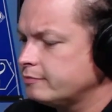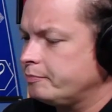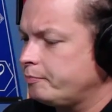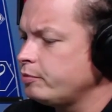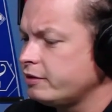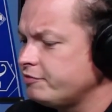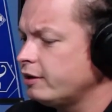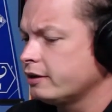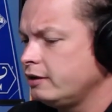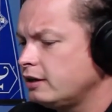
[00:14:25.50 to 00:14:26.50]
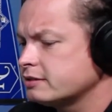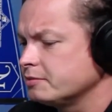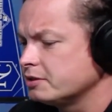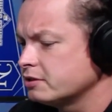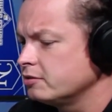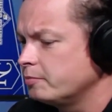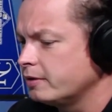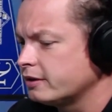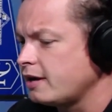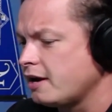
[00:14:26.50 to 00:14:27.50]
pretty fucking awesome to do, but
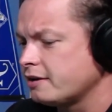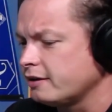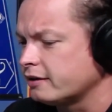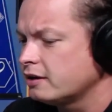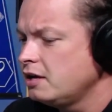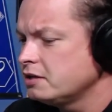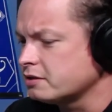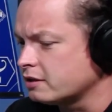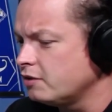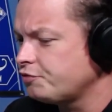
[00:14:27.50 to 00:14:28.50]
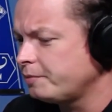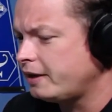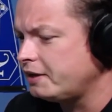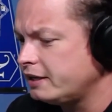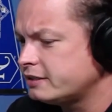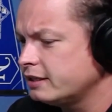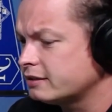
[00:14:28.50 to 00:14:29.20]
yeah, like, to go from that head kick